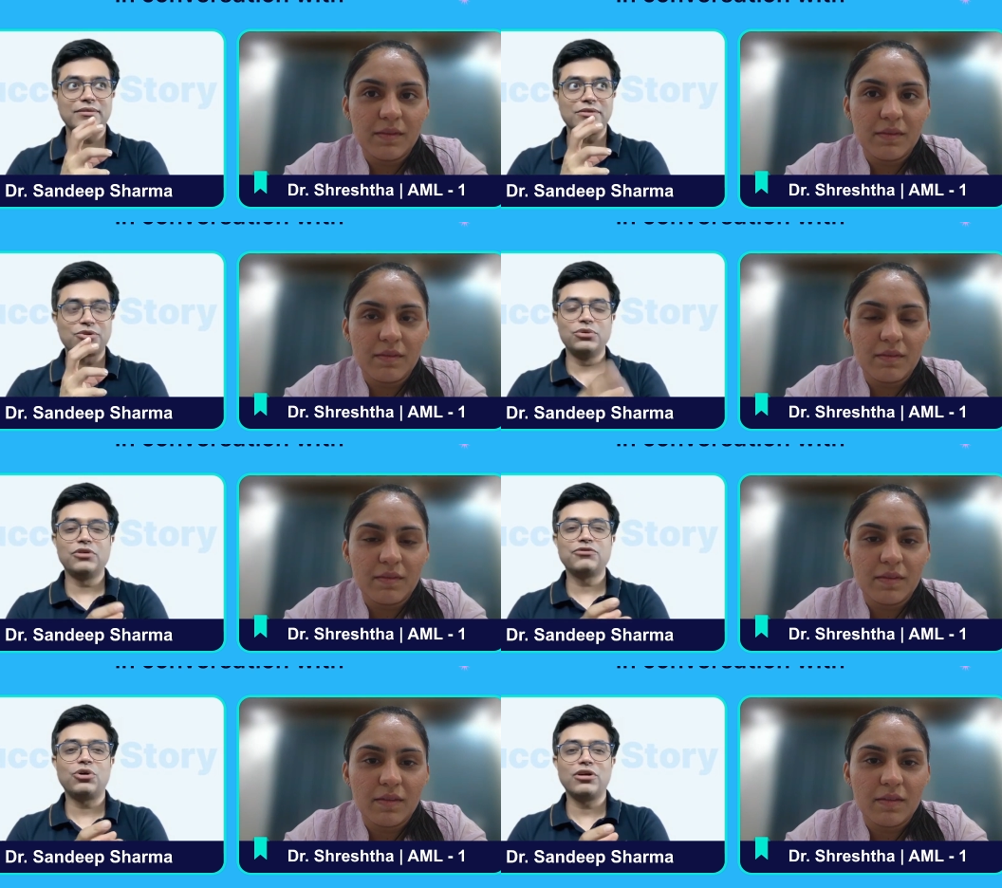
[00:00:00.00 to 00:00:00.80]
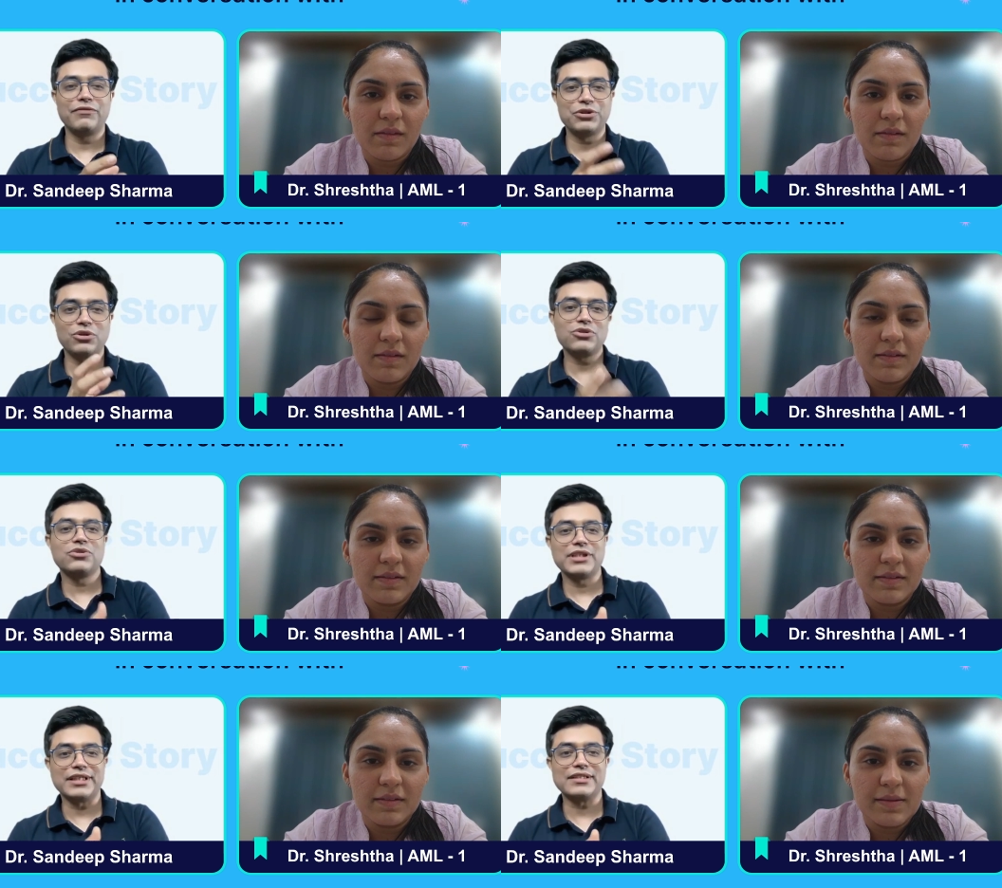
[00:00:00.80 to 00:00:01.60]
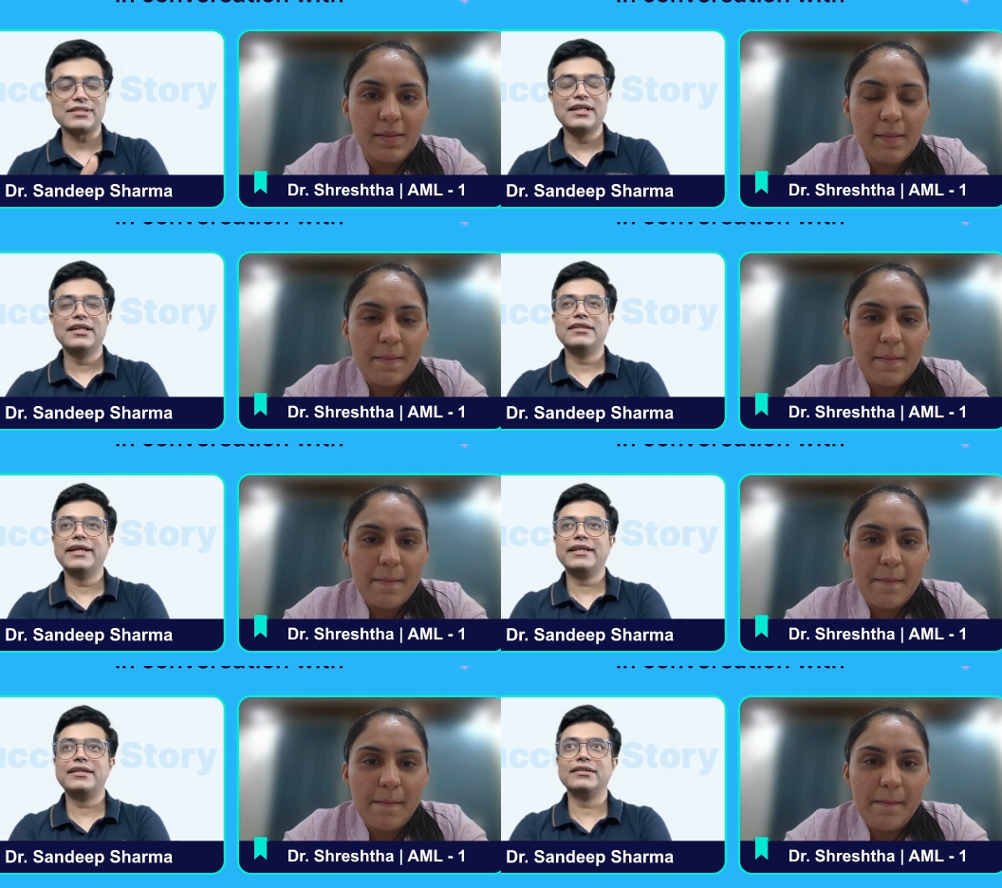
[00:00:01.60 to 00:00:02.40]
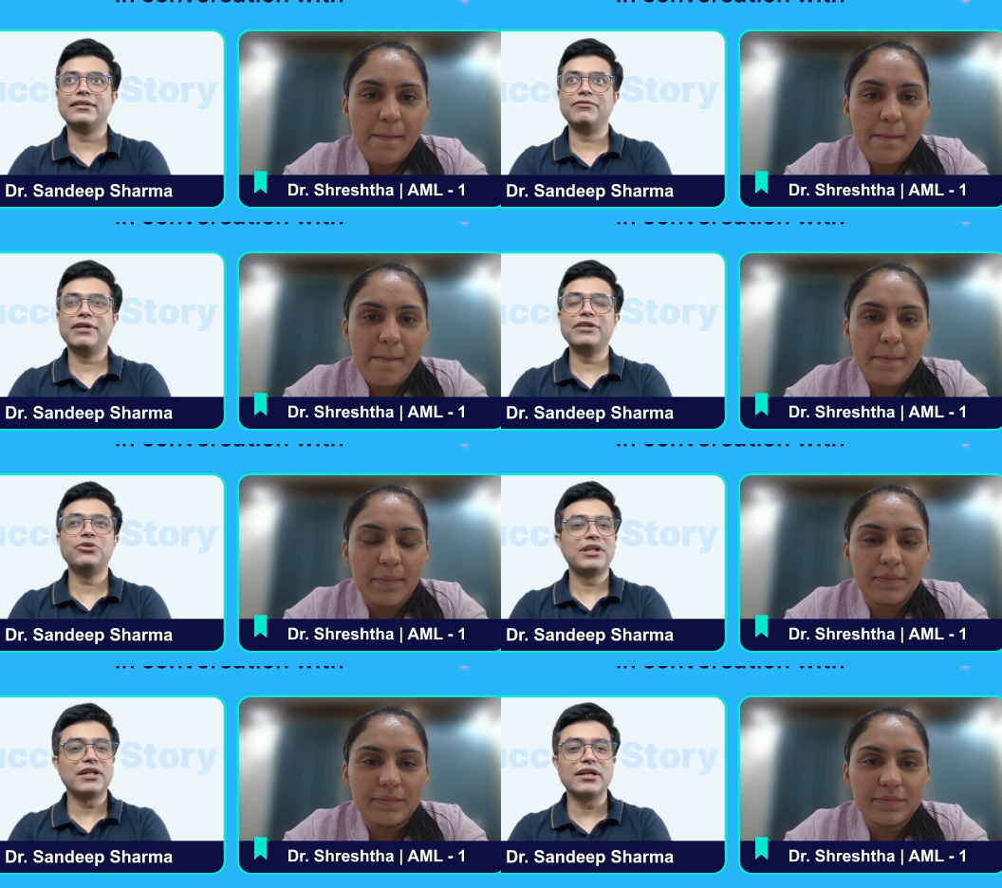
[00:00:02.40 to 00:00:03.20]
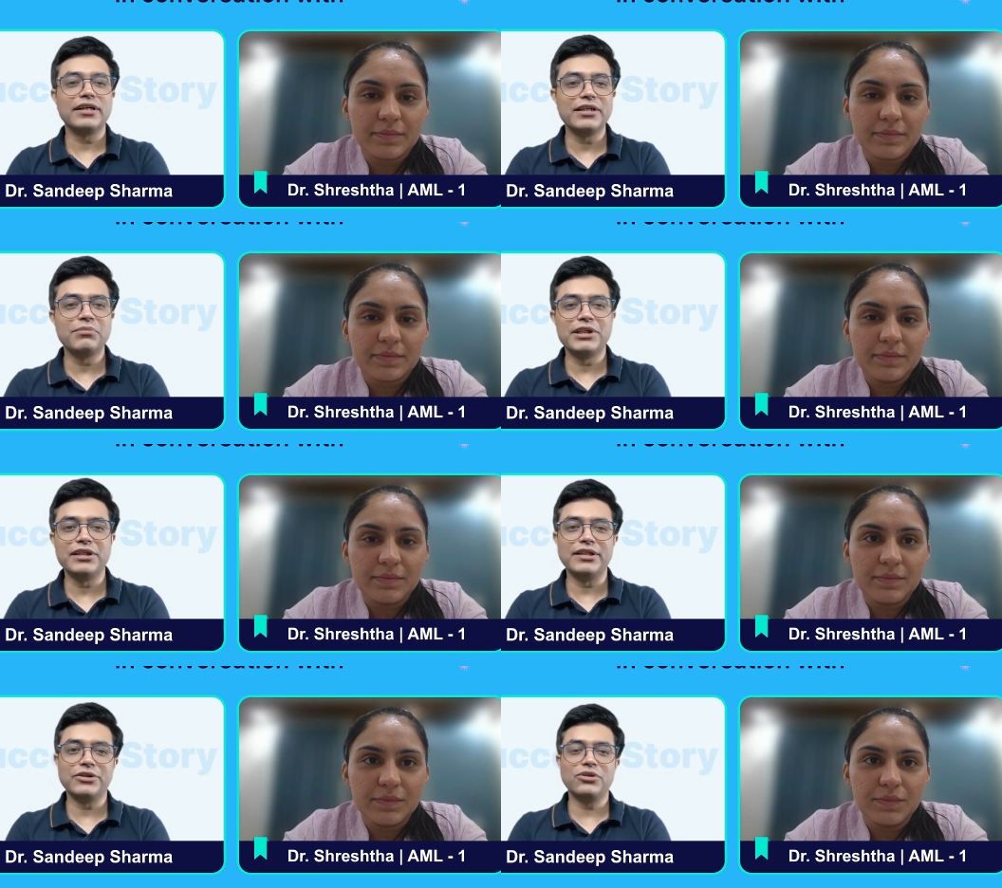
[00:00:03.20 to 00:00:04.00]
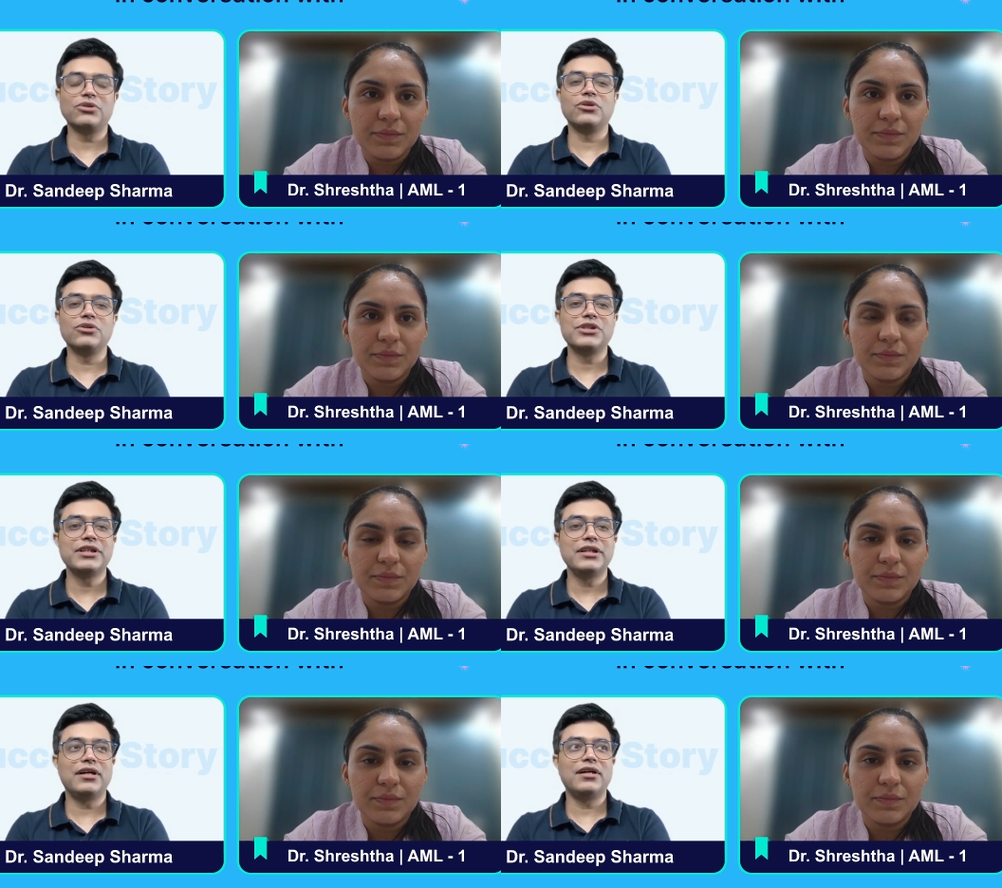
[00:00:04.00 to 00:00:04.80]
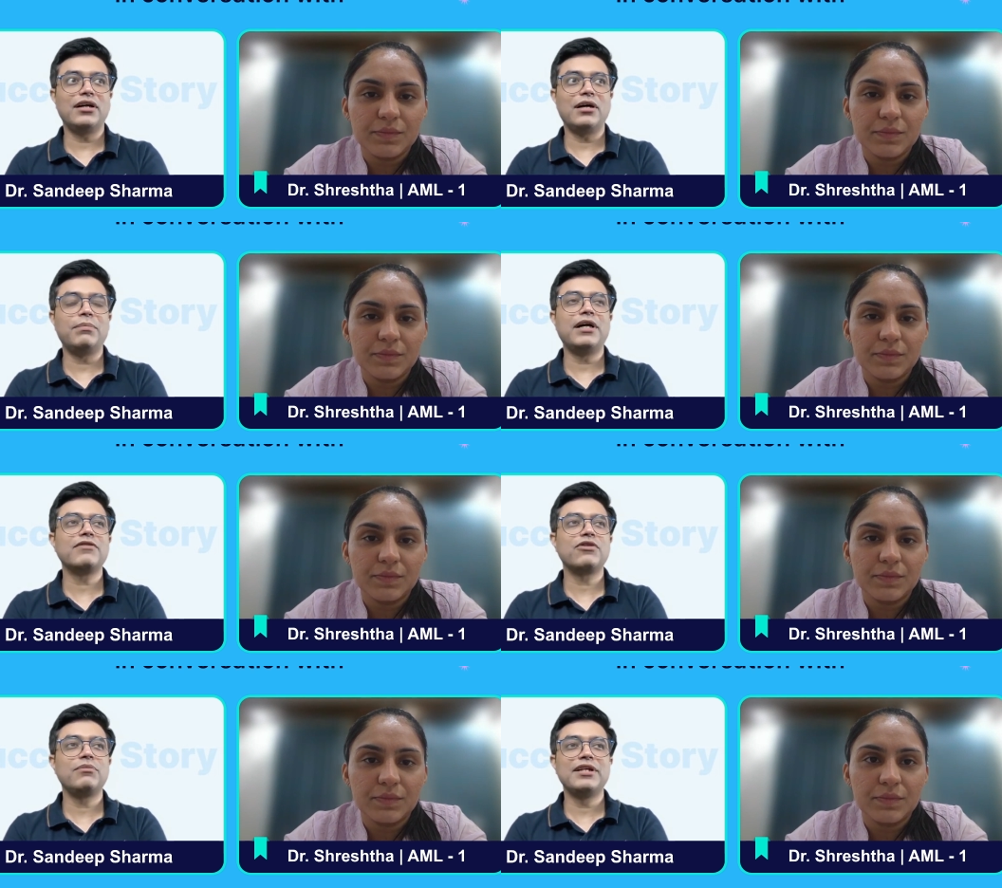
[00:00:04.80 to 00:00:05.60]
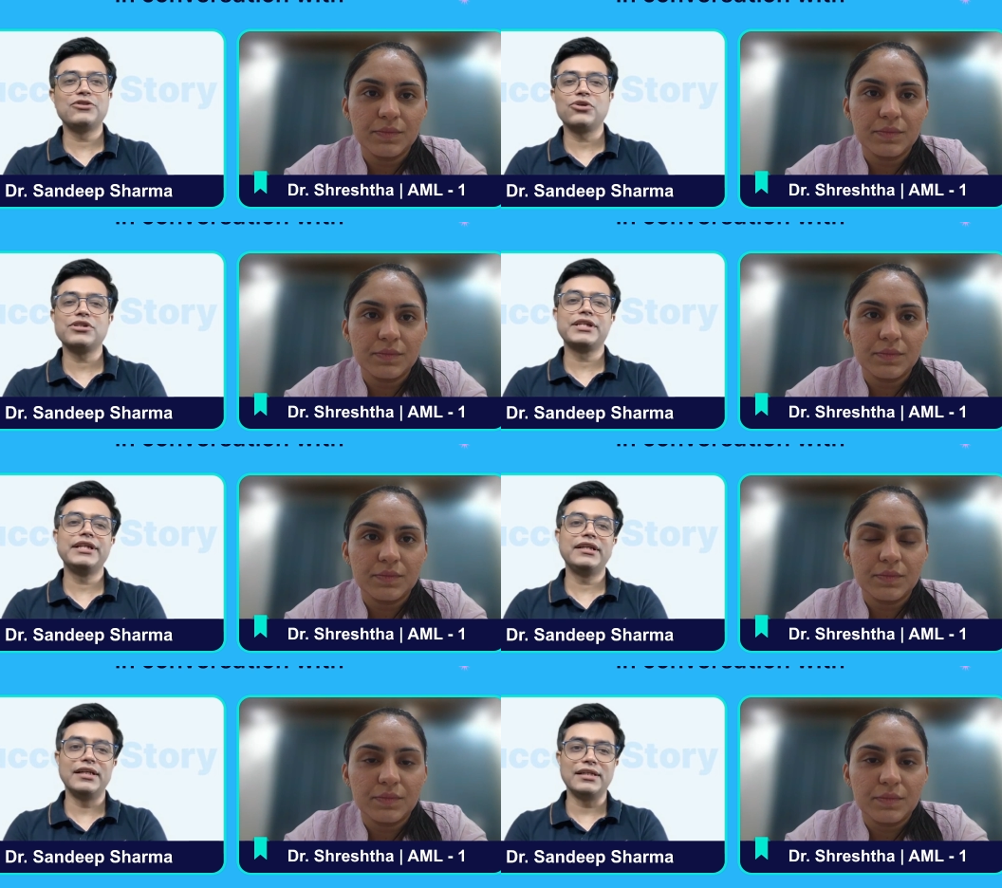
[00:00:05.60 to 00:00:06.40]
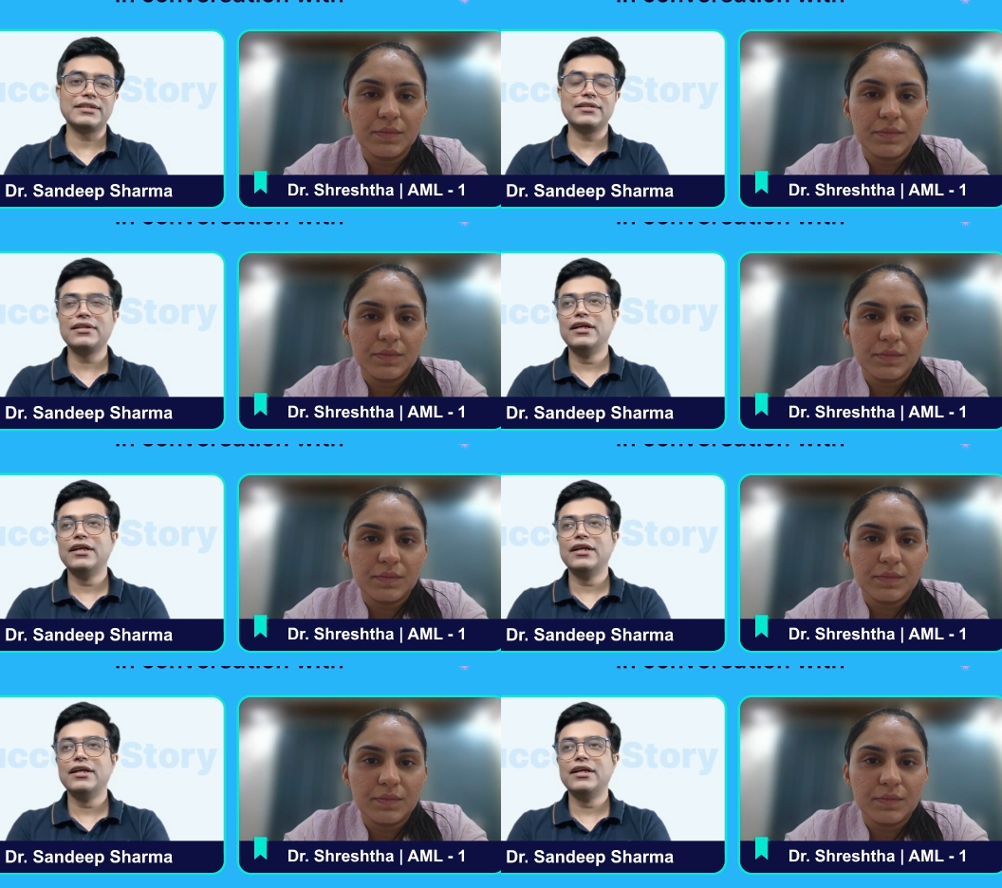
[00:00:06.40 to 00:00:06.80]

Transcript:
Speaker 1: school of thought which also says that uh, when you are targeting pediatric oncology, uh, apart from Lanzkowsky and Nelson,